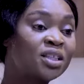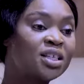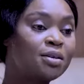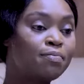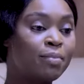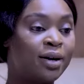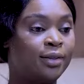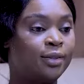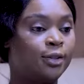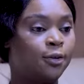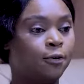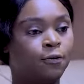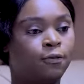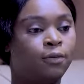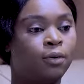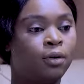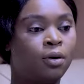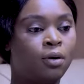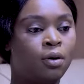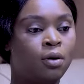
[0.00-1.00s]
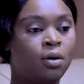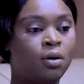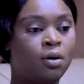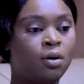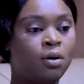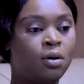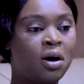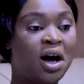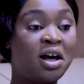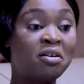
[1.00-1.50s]
I am seeing myself.
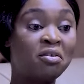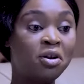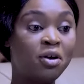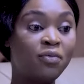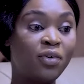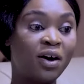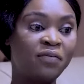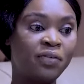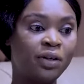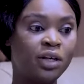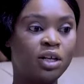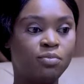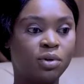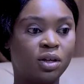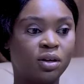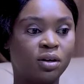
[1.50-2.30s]
I don't know if you are